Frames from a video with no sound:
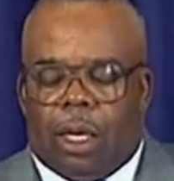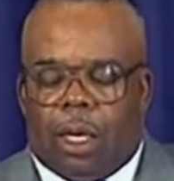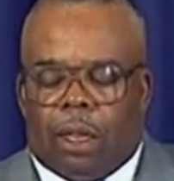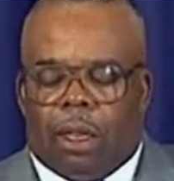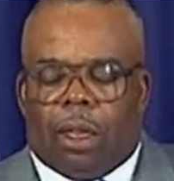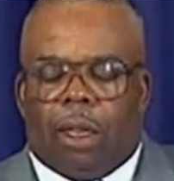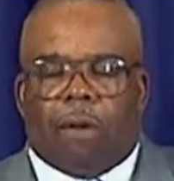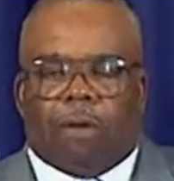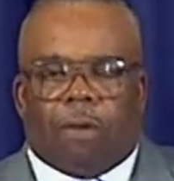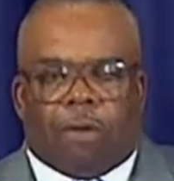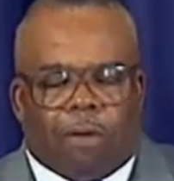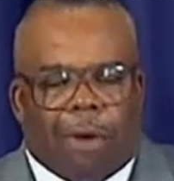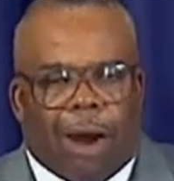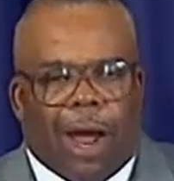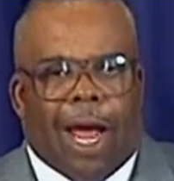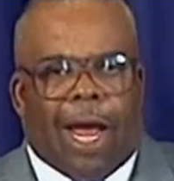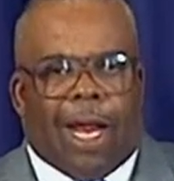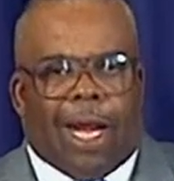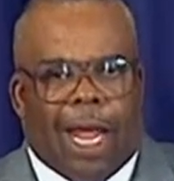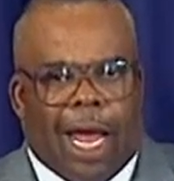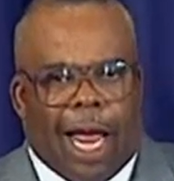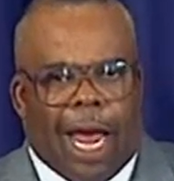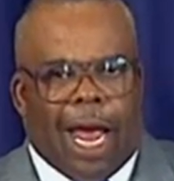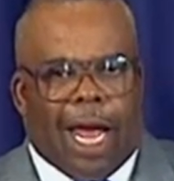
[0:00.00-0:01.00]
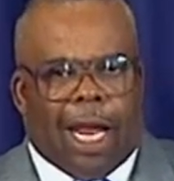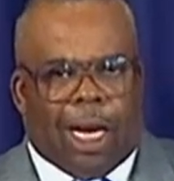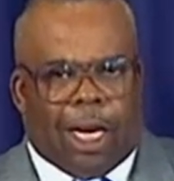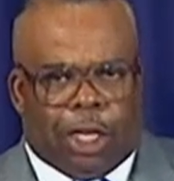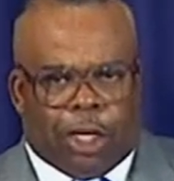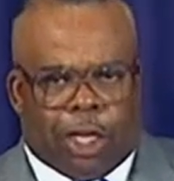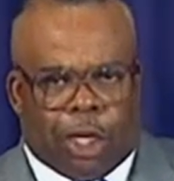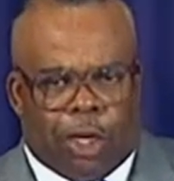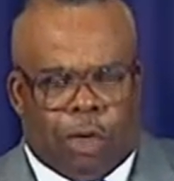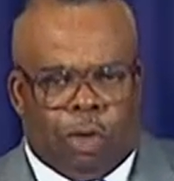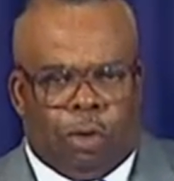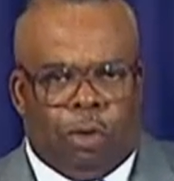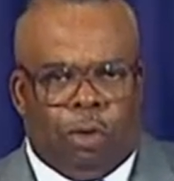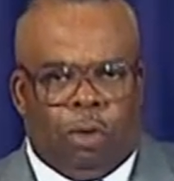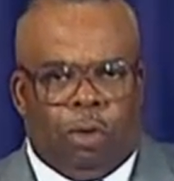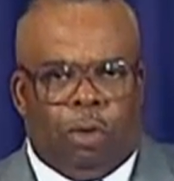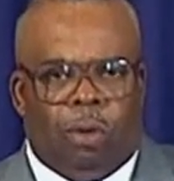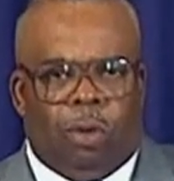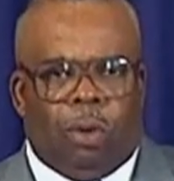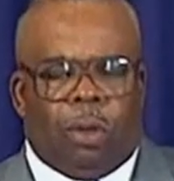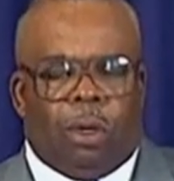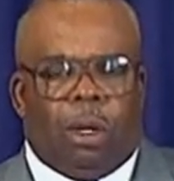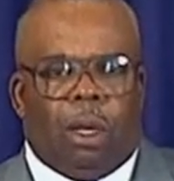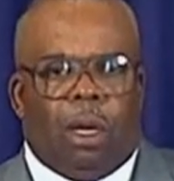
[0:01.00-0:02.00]
the right attitude
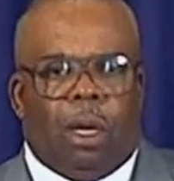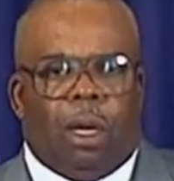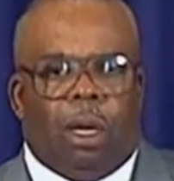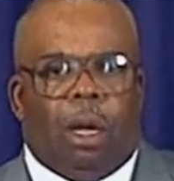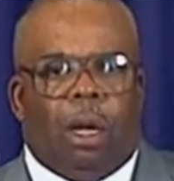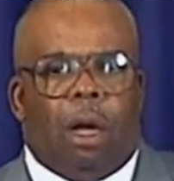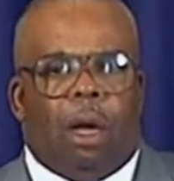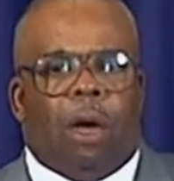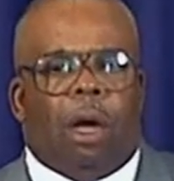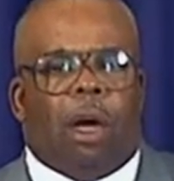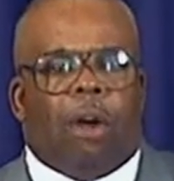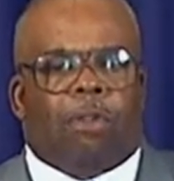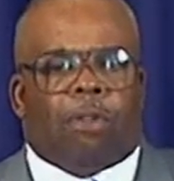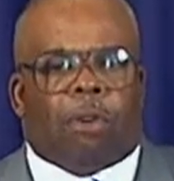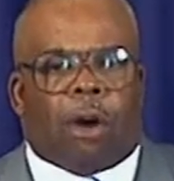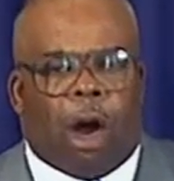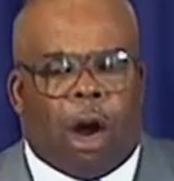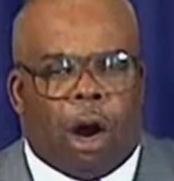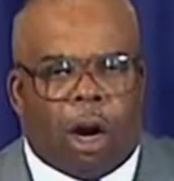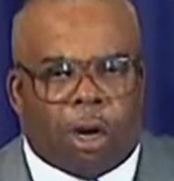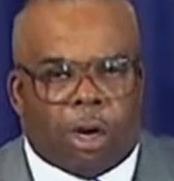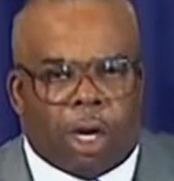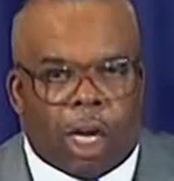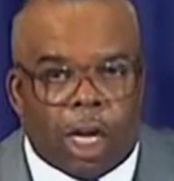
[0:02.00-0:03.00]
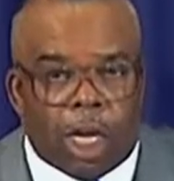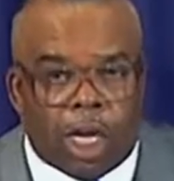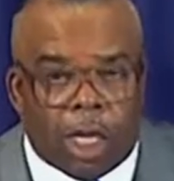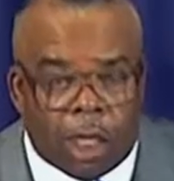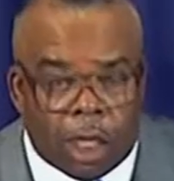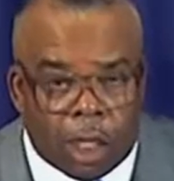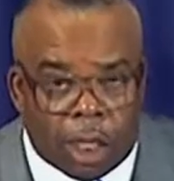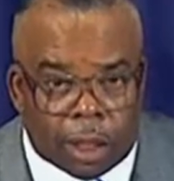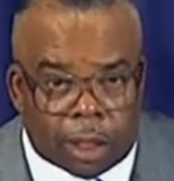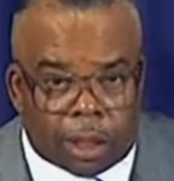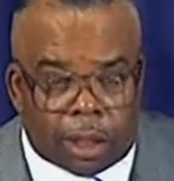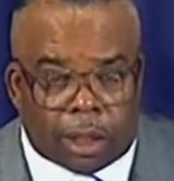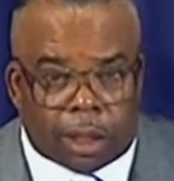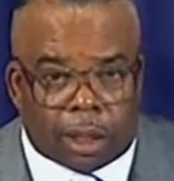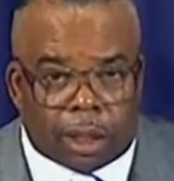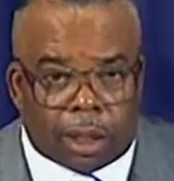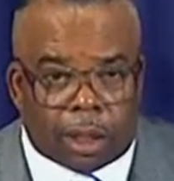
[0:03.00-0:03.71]
of Cornelius.